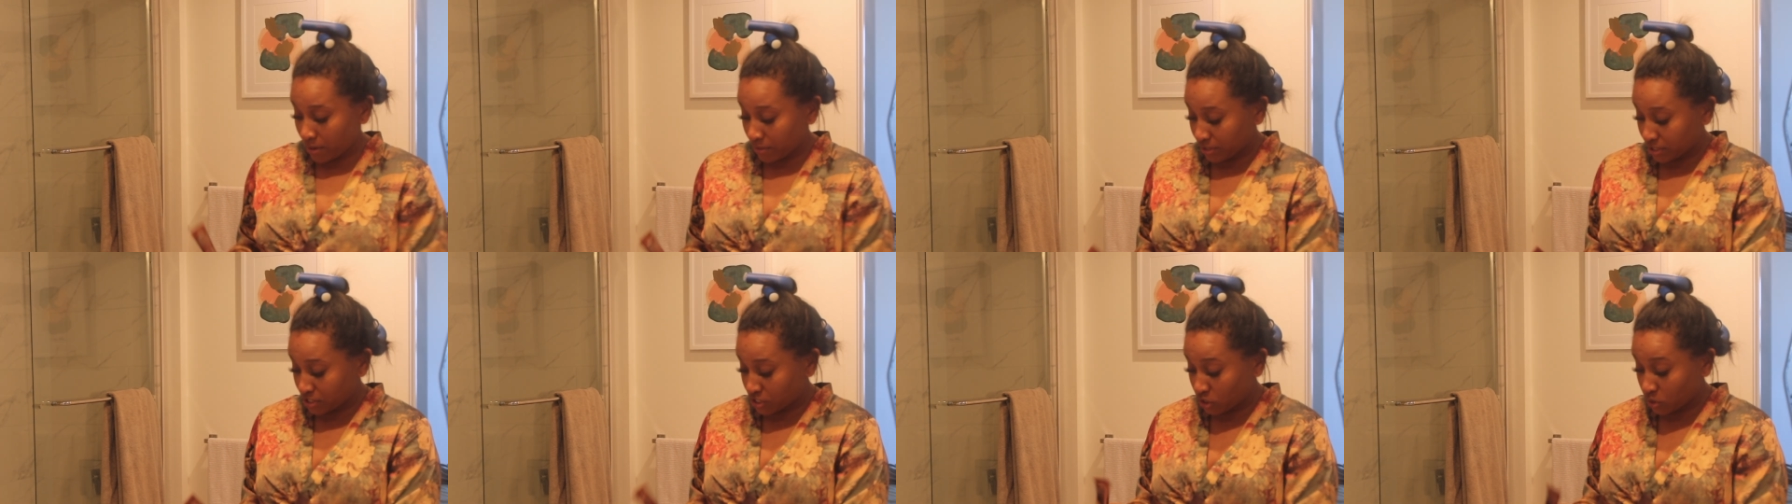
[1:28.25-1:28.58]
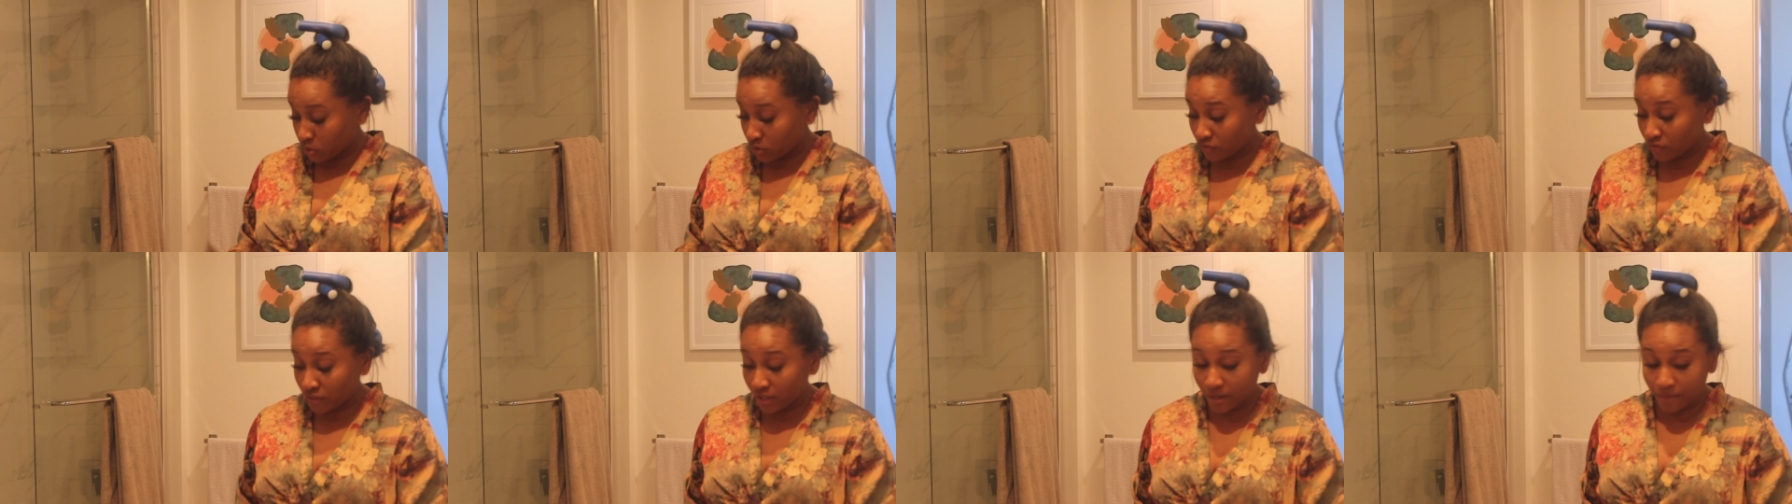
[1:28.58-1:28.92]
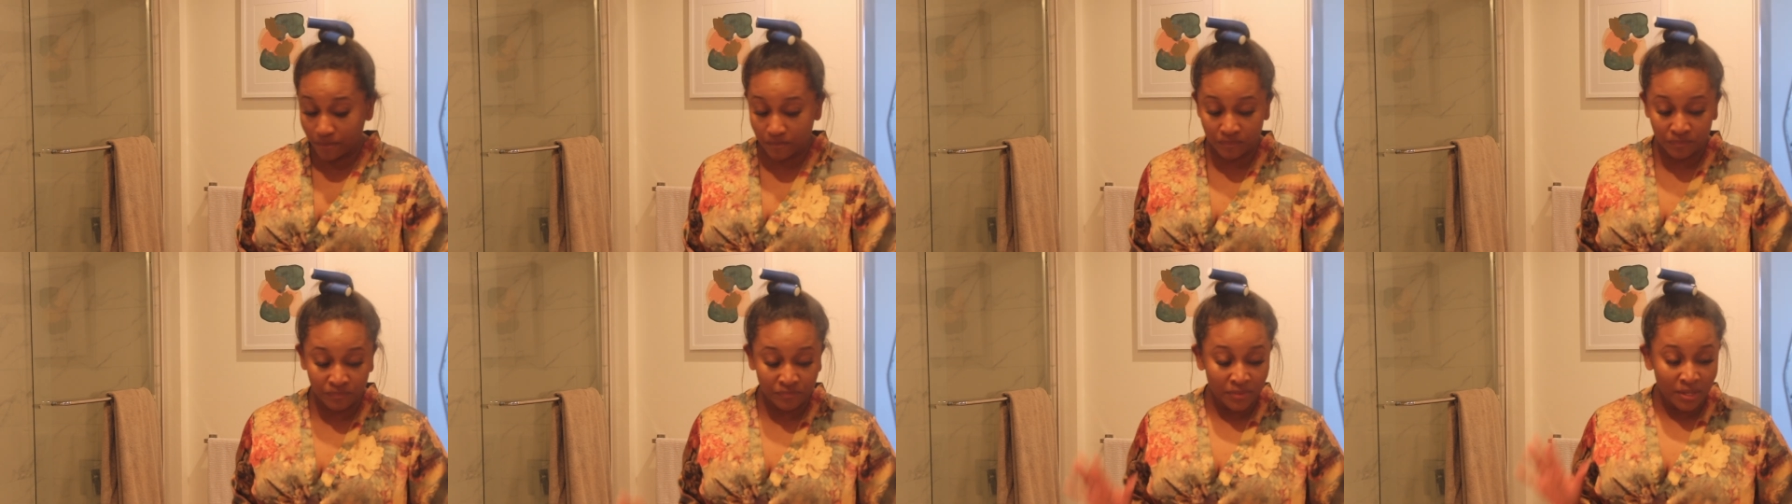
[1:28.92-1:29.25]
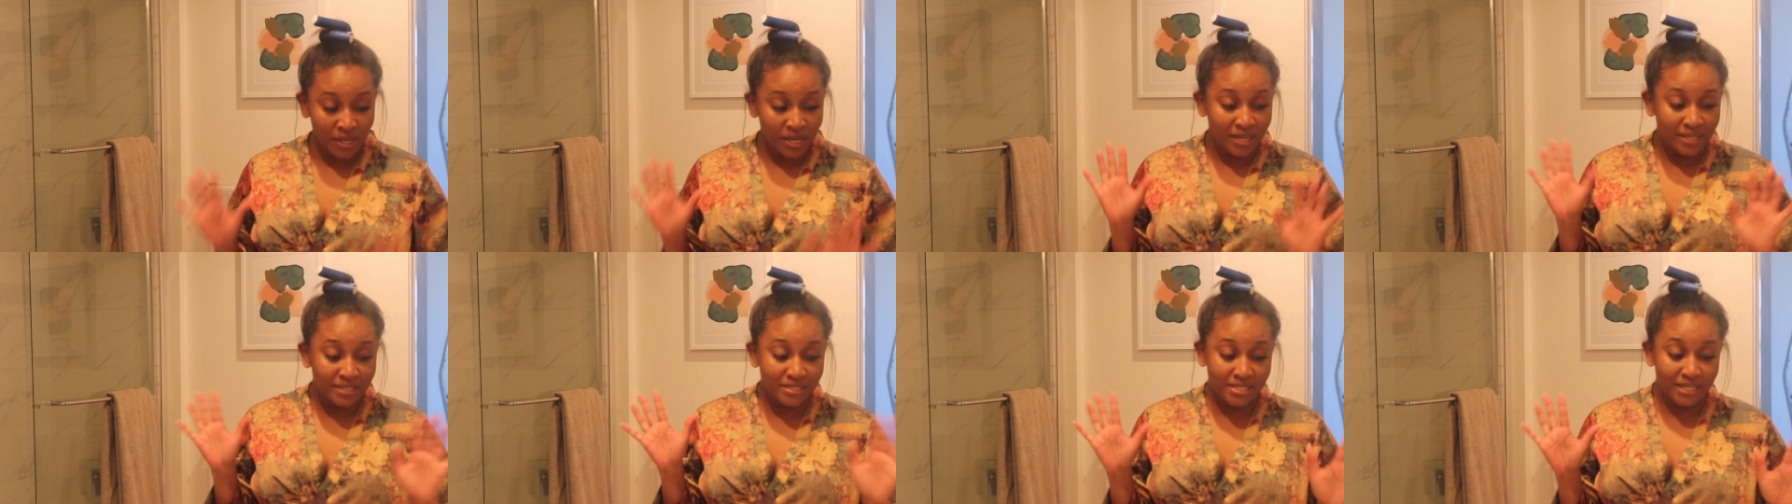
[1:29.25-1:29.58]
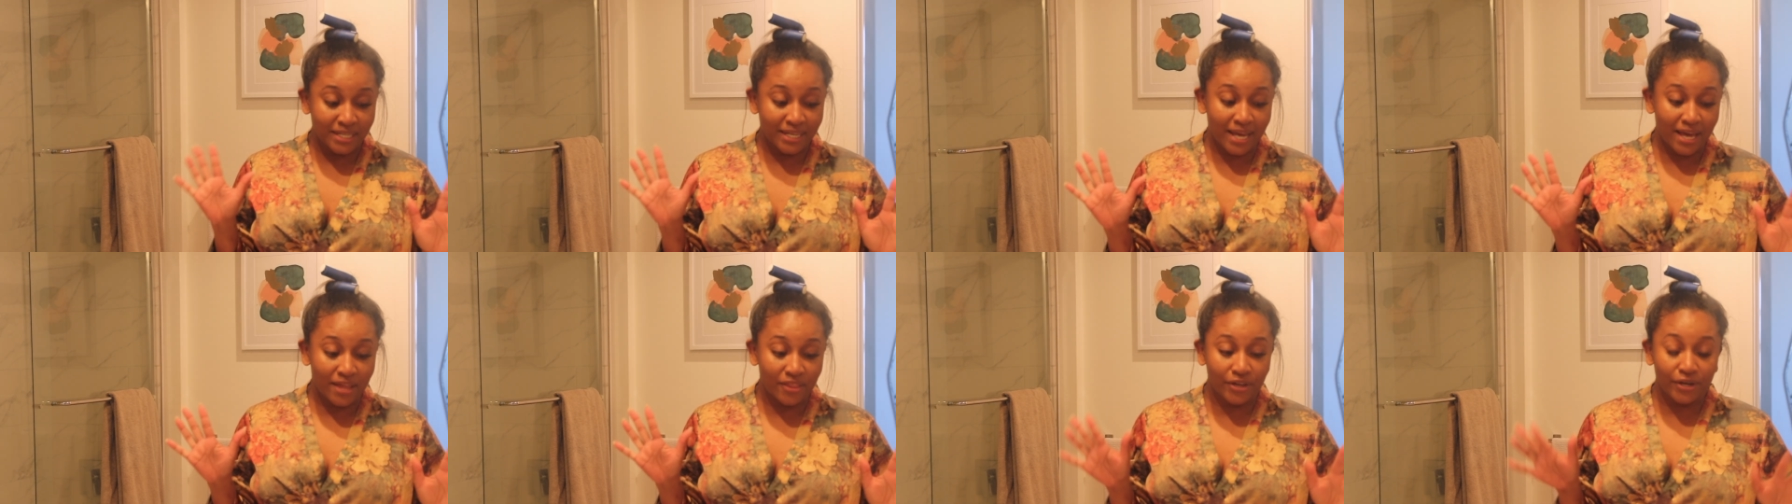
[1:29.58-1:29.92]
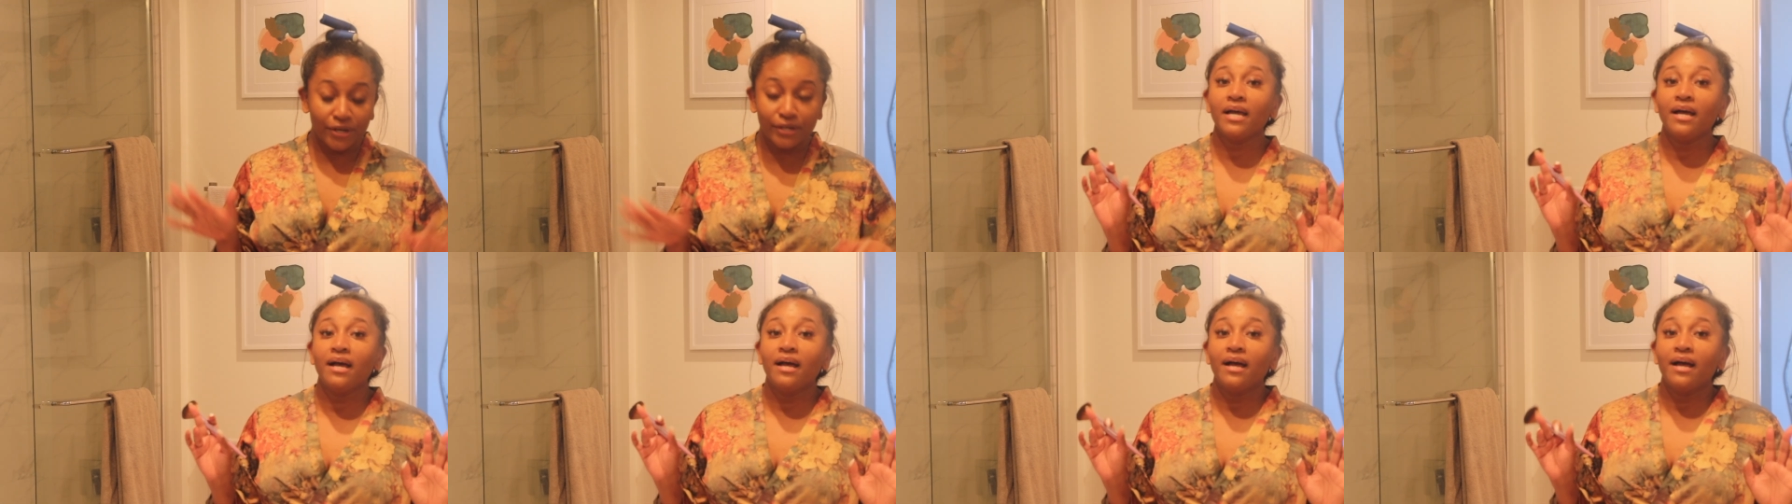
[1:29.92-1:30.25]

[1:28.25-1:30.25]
the two of them together.